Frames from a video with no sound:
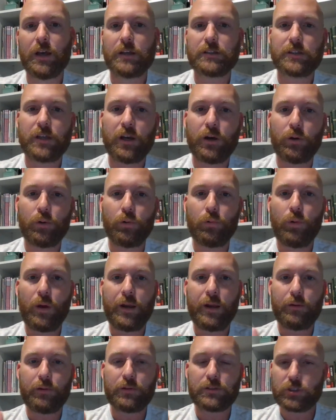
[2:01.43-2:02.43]
So when
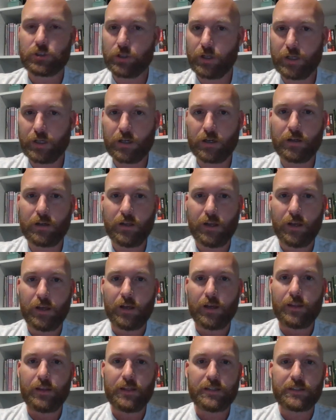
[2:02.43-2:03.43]
he was triggered,
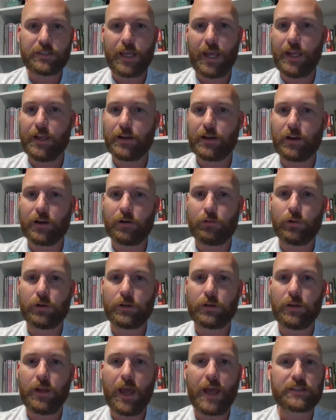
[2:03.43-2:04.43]
this anger
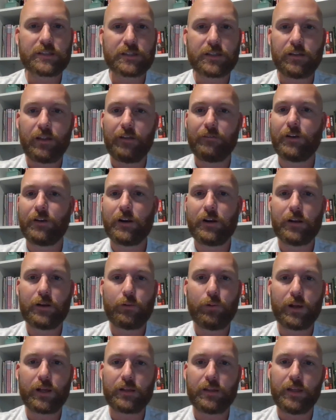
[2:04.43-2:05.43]
would escalate very
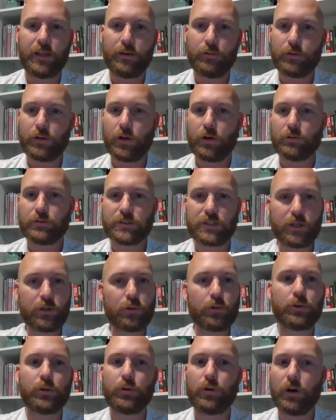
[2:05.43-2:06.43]
quickly. It would go
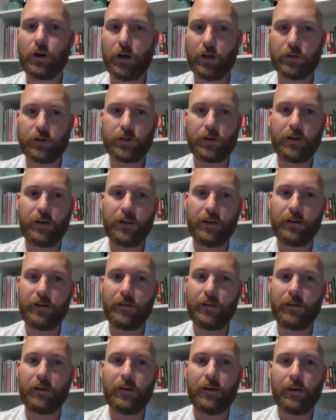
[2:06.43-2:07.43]
0 to 100 in
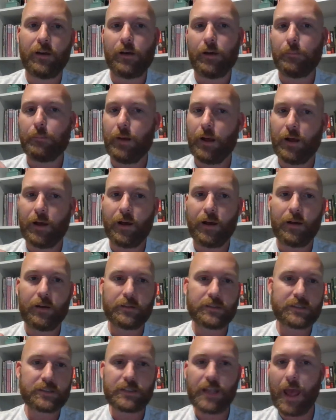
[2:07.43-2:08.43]
a
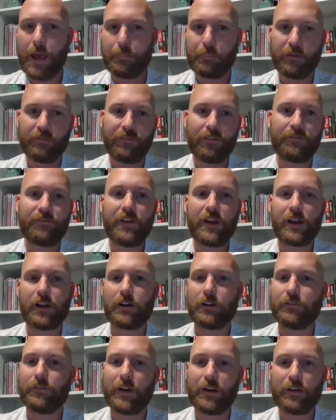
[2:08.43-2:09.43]
snap of a
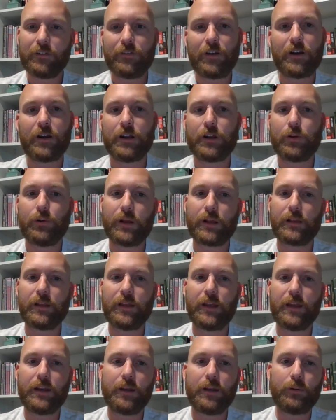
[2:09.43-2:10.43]
finger very, very
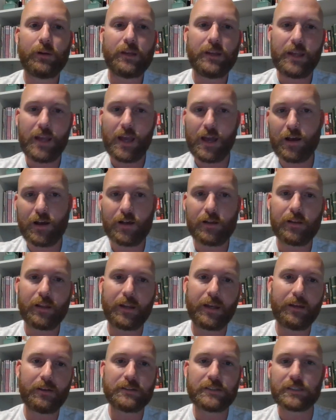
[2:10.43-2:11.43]
quickly. And he would yell and
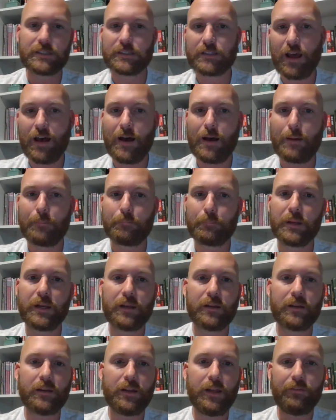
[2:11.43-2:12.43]
he would stomp,
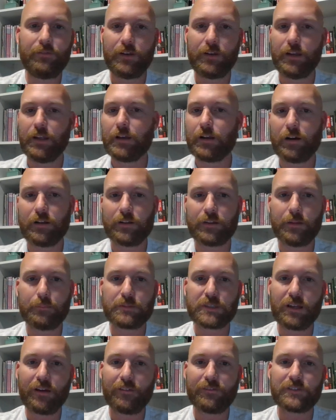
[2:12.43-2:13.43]
and even he called
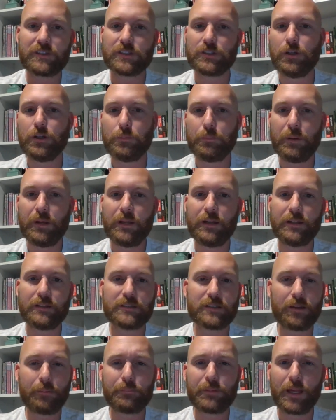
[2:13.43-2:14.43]
himself stupid, and
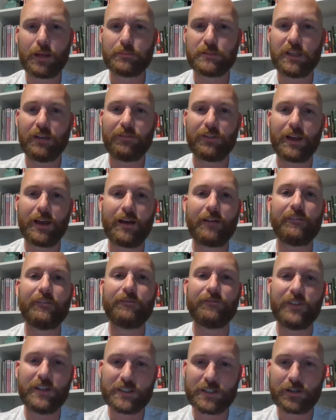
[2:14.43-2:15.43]
sometimes even got
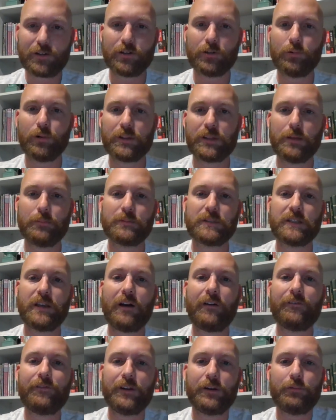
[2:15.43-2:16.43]
physical with
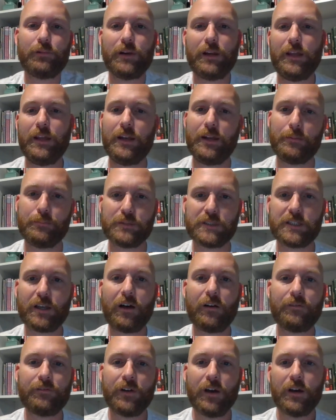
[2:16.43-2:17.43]
himself and would hit
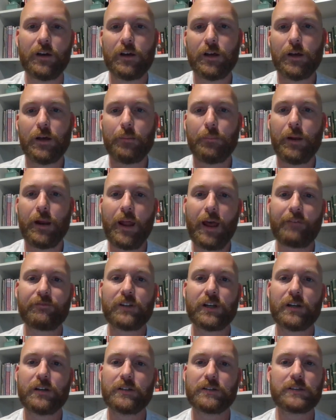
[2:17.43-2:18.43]
himself. But
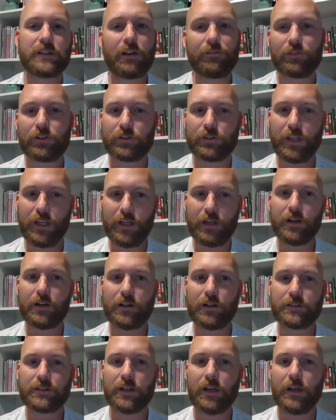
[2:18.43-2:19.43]
after several
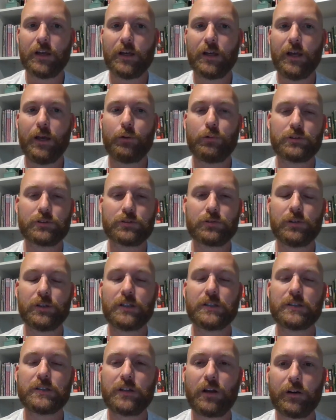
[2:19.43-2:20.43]
years, it was really
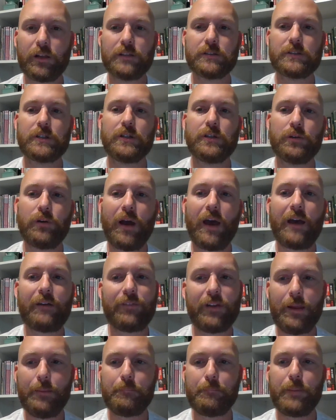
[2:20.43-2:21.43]
starting to have
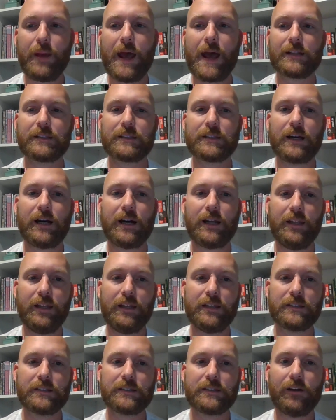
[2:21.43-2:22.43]
an impact on
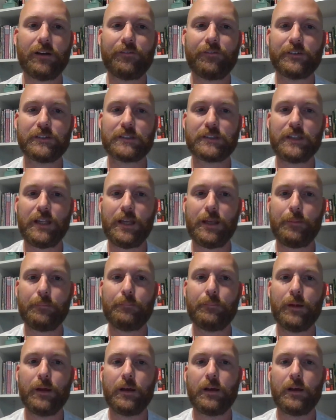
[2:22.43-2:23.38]
his self-esteem.